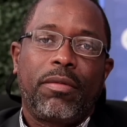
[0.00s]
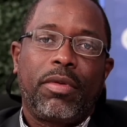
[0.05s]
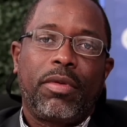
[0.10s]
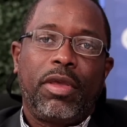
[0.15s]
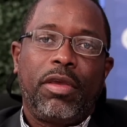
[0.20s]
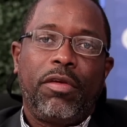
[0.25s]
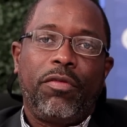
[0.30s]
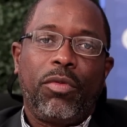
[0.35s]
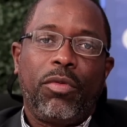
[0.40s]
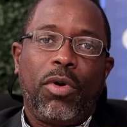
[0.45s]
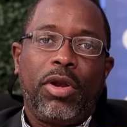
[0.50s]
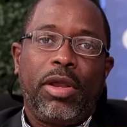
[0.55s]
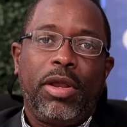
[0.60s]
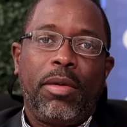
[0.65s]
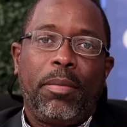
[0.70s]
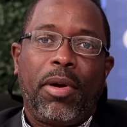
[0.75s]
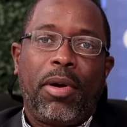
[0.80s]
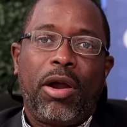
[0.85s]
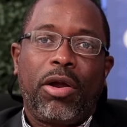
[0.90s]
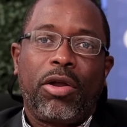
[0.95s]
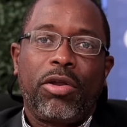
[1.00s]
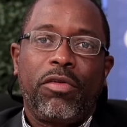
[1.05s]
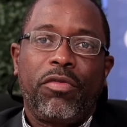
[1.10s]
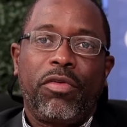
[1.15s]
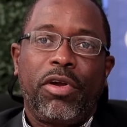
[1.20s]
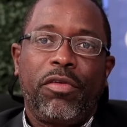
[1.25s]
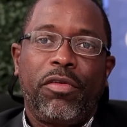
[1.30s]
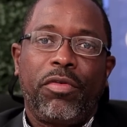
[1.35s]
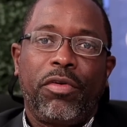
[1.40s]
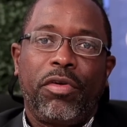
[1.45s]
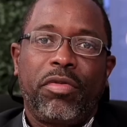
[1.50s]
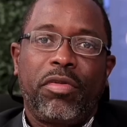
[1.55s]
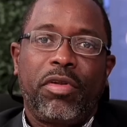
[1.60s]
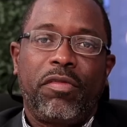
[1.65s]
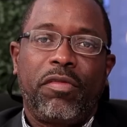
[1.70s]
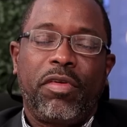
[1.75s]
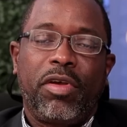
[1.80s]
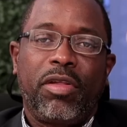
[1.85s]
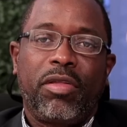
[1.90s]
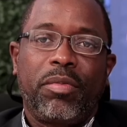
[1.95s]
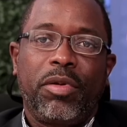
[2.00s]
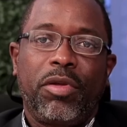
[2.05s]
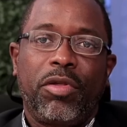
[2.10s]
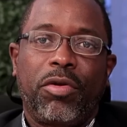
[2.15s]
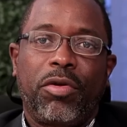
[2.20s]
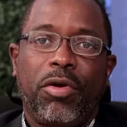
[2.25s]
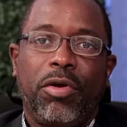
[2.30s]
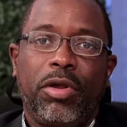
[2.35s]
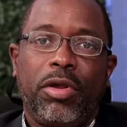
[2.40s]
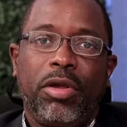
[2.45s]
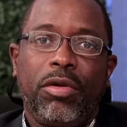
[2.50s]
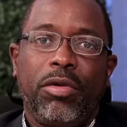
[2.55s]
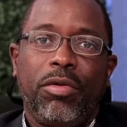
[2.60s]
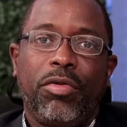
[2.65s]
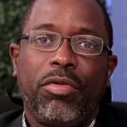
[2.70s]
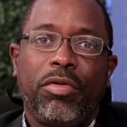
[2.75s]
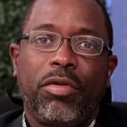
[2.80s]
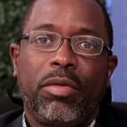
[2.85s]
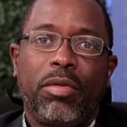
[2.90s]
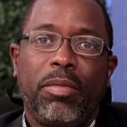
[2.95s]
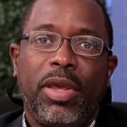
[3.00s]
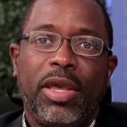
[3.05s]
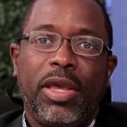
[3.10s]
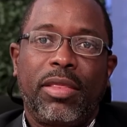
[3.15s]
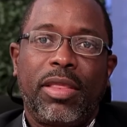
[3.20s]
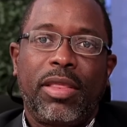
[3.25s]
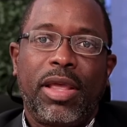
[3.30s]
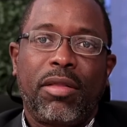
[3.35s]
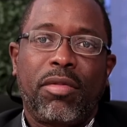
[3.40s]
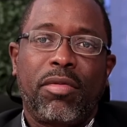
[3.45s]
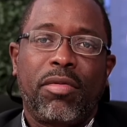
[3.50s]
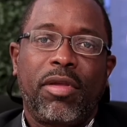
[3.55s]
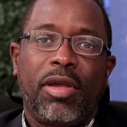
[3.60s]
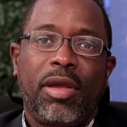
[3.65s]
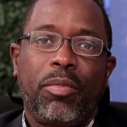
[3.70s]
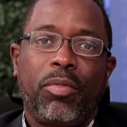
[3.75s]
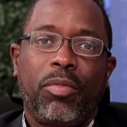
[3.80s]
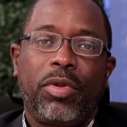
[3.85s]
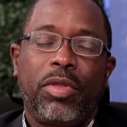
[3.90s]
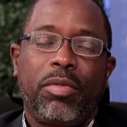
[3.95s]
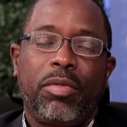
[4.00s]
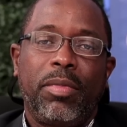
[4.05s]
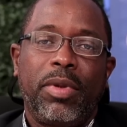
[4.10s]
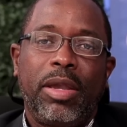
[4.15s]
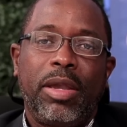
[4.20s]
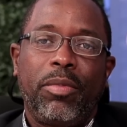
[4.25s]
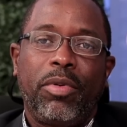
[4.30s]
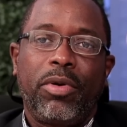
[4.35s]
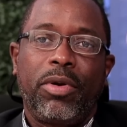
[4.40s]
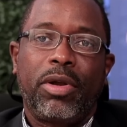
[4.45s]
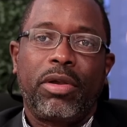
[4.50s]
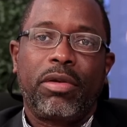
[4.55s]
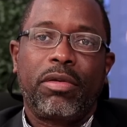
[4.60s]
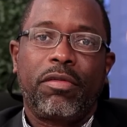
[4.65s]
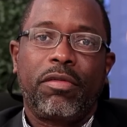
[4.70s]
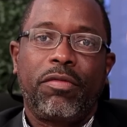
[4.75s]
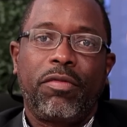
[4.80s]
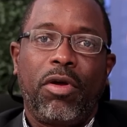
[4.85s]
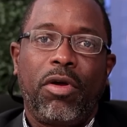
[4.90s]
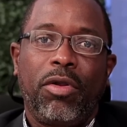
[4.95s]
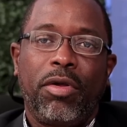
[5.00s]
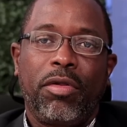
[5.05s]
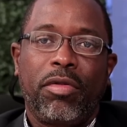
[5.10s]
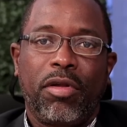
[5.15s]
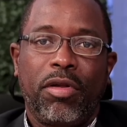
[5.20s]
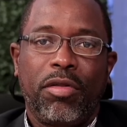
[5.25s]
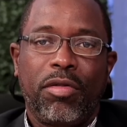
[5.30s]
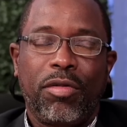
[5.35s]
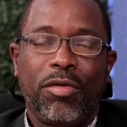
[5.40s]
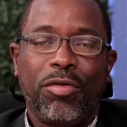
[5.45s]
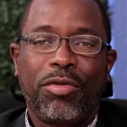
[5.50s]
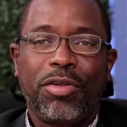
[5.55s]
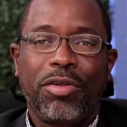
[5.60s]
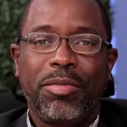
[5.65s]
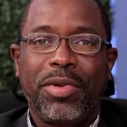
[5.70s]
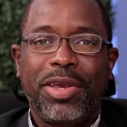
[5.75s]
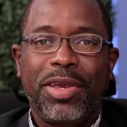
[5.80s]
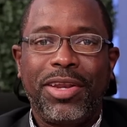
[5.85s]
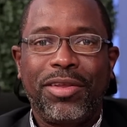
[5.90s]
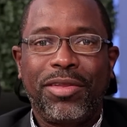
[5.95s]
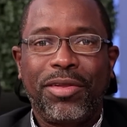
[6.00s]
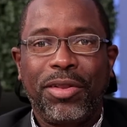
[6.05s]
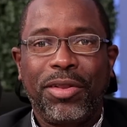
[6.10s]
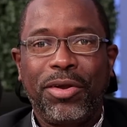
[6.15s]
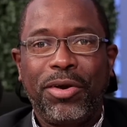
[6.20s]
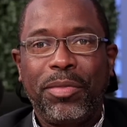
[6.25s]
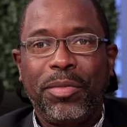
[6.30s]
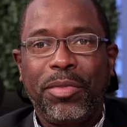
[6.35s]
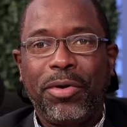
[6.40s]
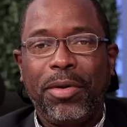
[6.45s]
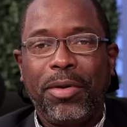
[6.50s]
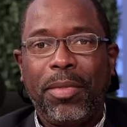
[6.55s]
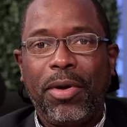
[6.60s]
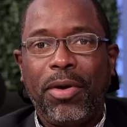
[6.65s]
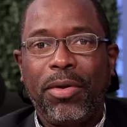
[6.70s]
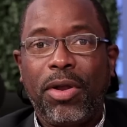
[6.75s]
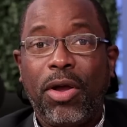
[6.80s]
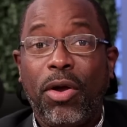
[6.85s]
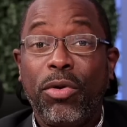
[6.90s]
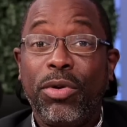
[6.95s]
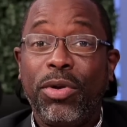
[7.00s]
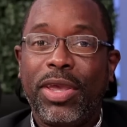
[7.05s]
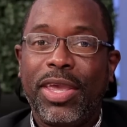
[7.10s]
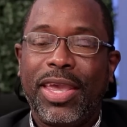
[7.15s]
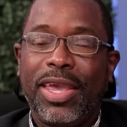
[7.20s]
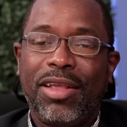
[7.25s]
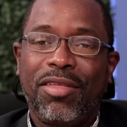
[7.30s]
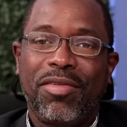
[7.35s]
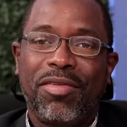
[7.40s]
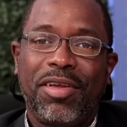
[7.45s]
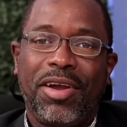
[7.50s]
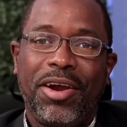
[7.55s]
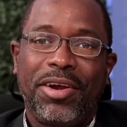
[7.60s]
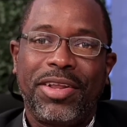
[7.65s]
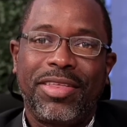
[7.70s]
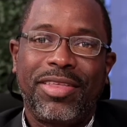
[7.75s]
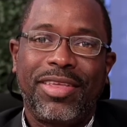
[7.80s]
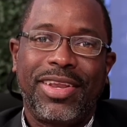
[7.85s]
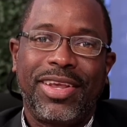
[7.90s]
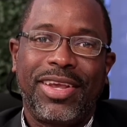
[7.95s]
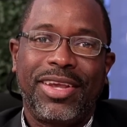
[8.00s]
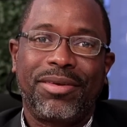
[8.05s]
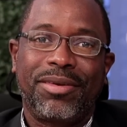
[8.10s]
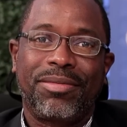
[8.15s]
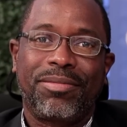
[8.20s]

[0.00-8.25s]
If you want to embark on your very first investment journey, you should make that step with Mayberry. Follow us on social media to learn more about how you can get started today.